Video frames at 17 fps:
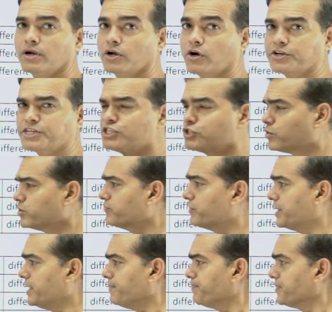Got it? Don't
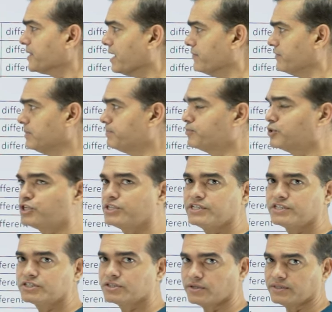worry. I will put
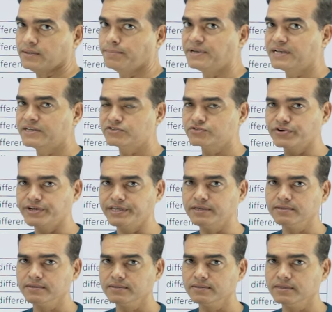this on the big
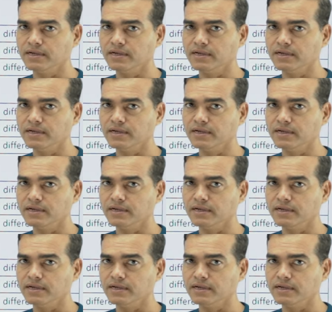screen.